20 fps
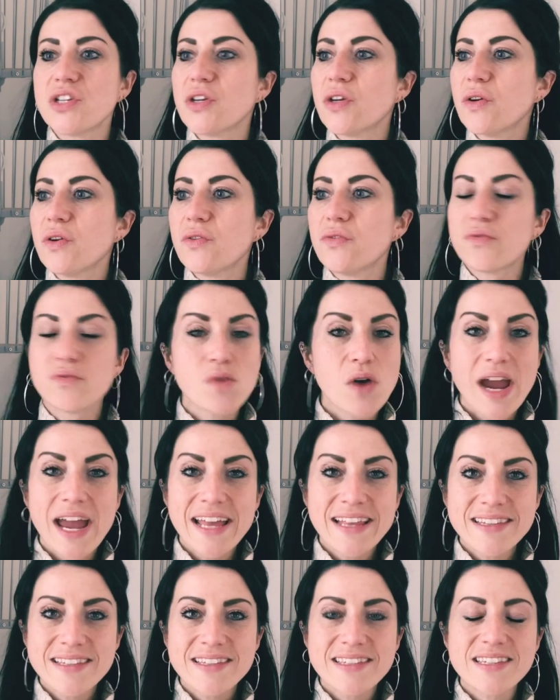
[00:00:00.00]
to
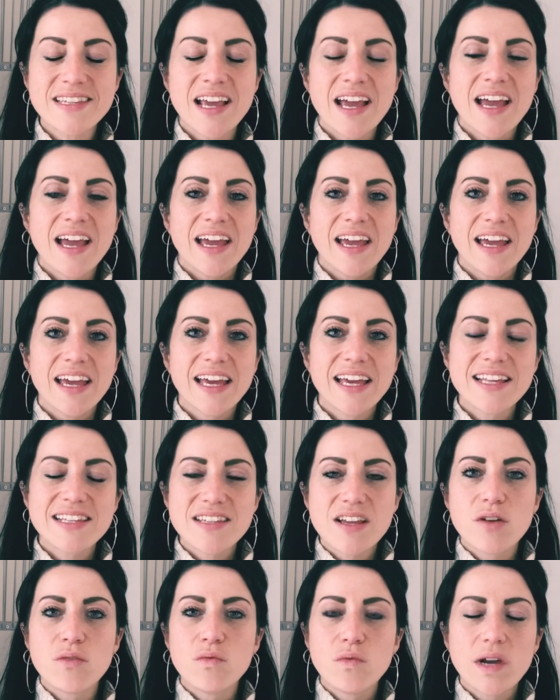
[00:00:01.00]
friends.
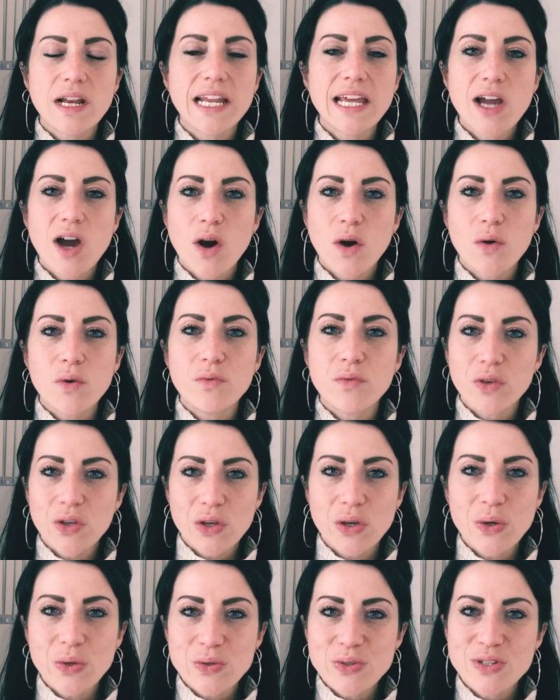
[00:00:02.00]
It's a really
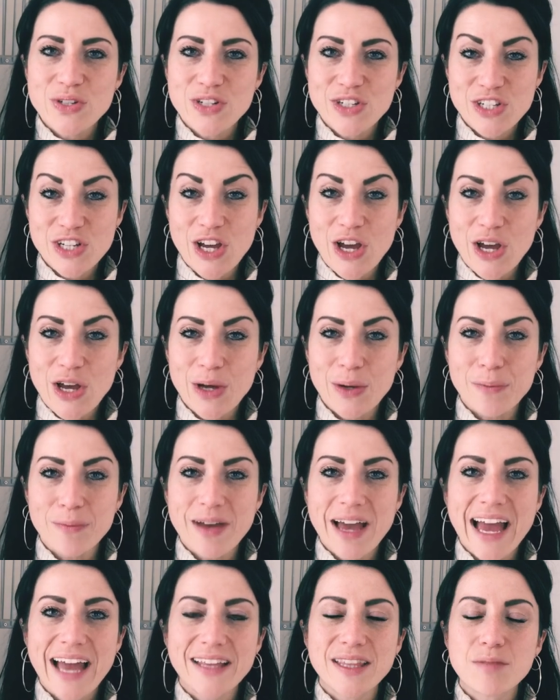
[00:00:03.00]
overused
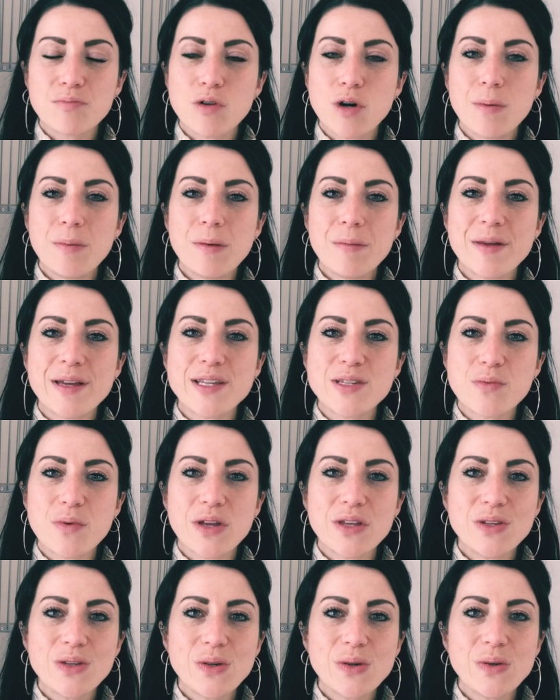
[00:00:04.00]
term. And the problem is
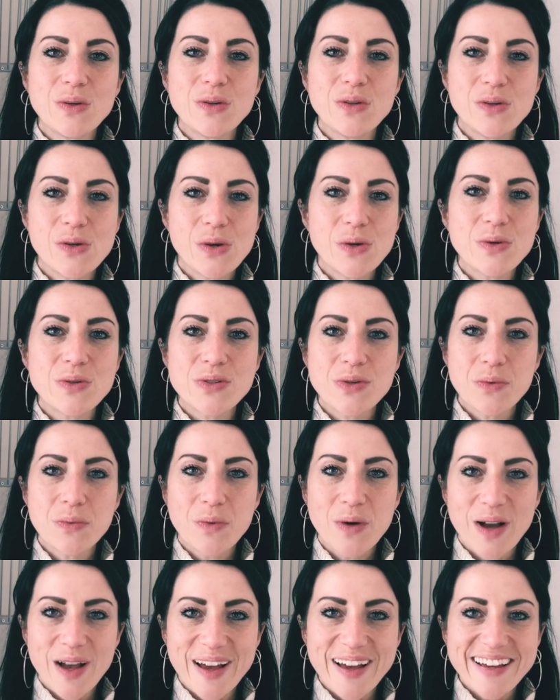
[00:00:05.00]
when you use a
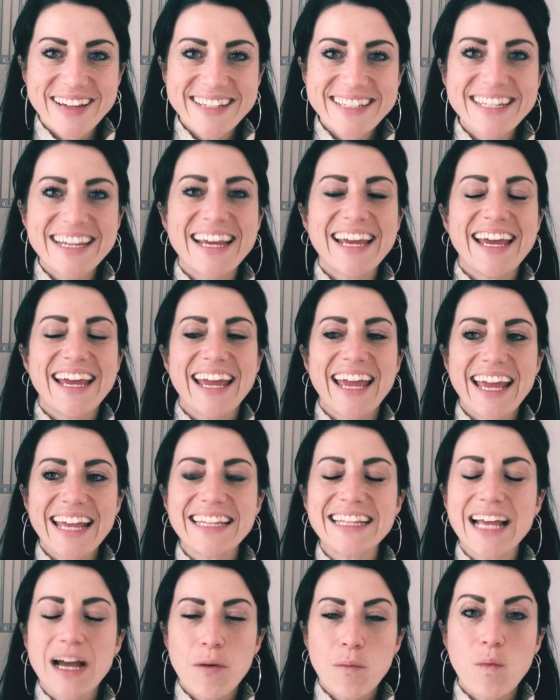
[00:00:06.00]
word
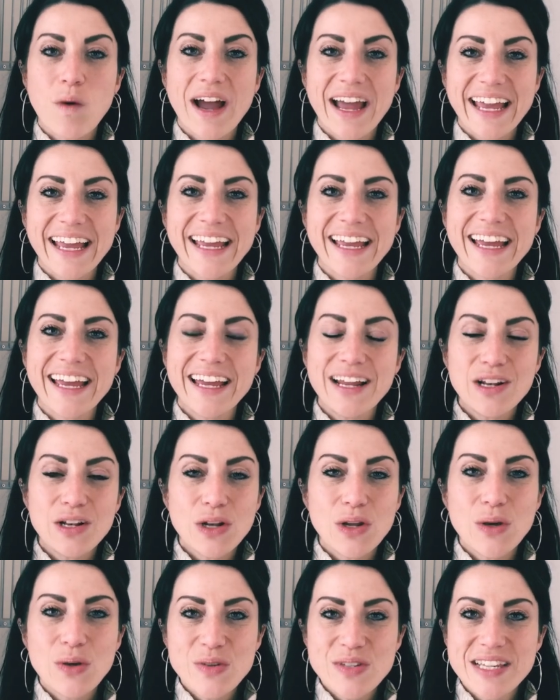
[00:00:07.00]
in that way, it
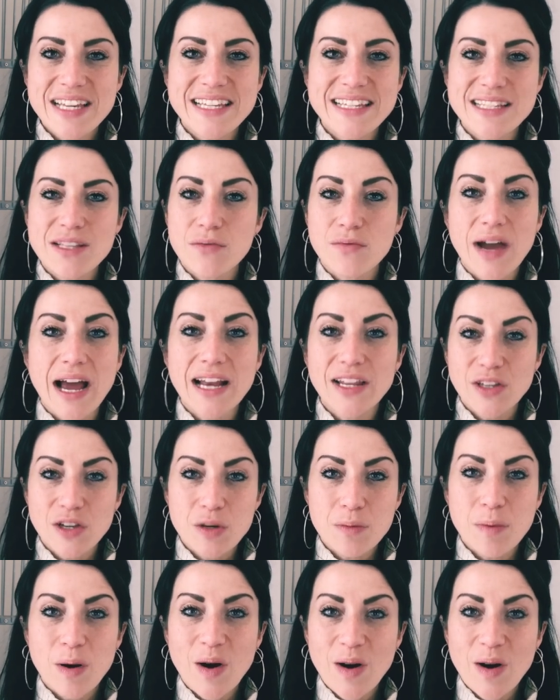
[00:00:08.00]
loses the value